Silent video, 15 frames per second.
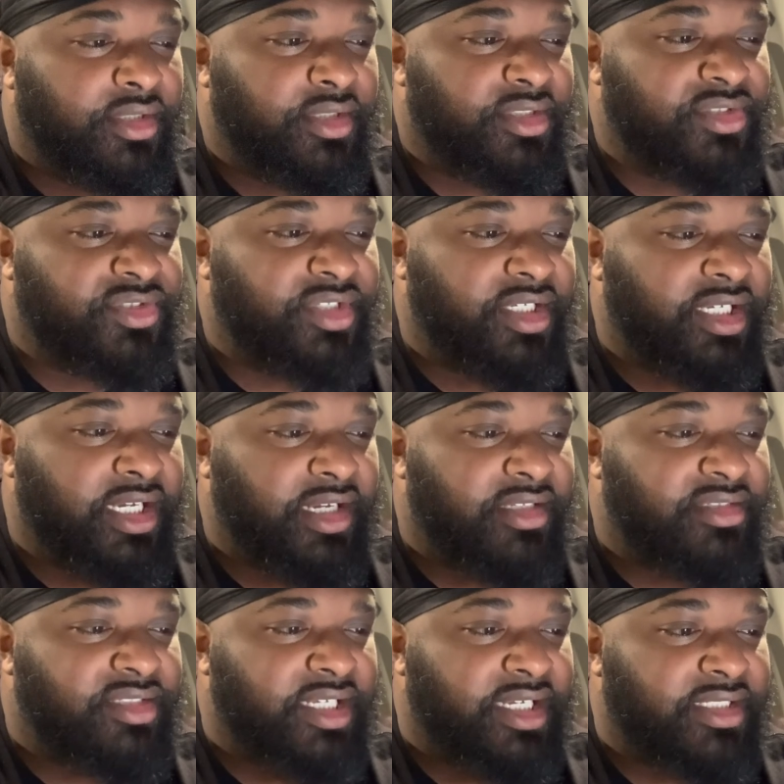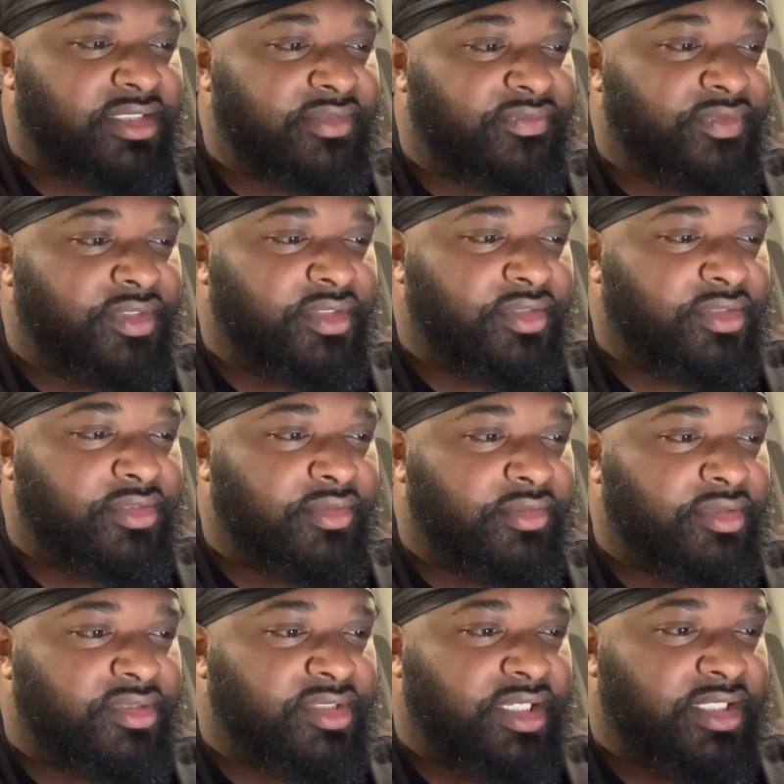Let's check out Jacksonville. Let's go to
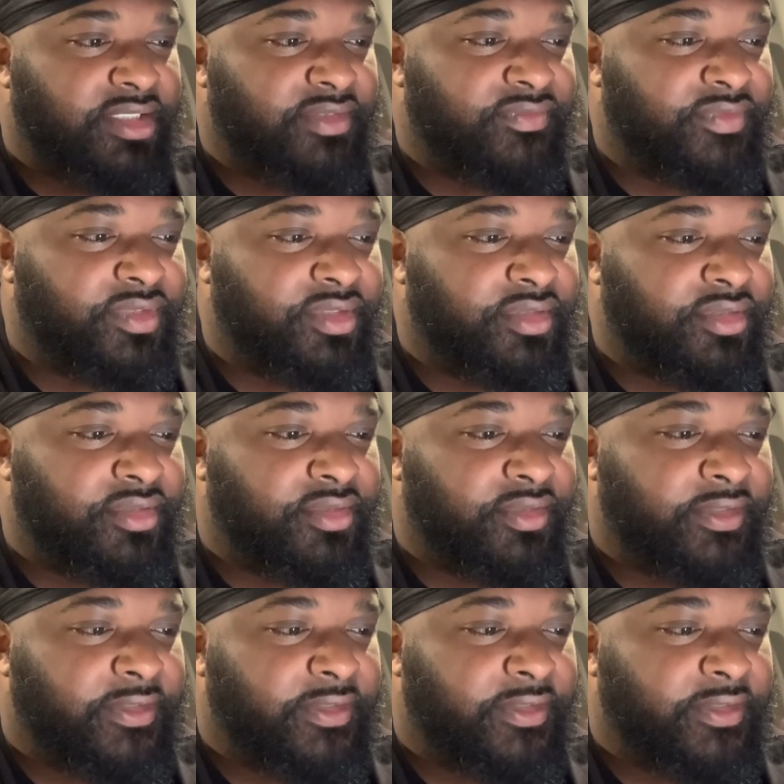Jacksonville.